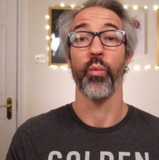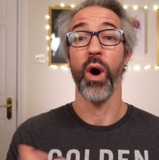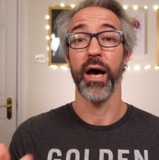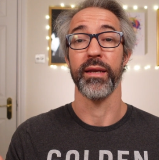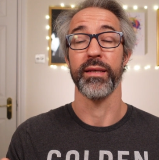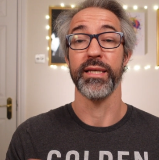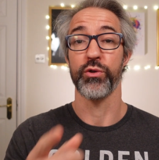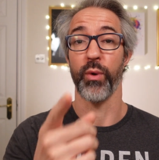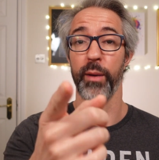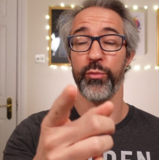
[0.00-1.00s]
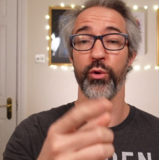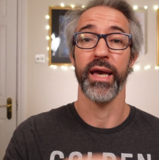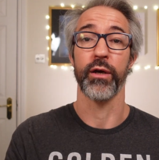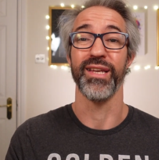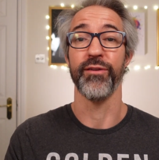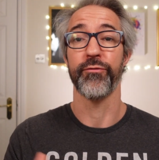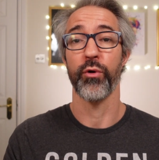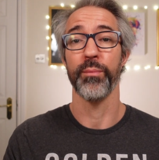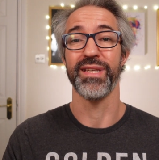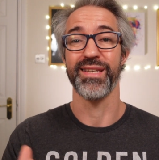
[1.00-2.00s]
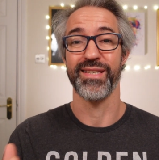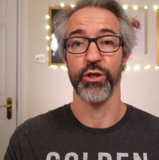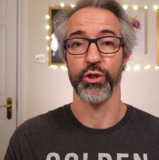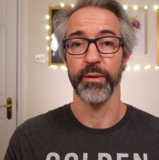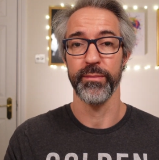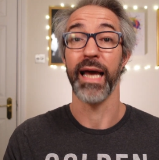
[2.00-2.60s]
One is to help you make an informed decision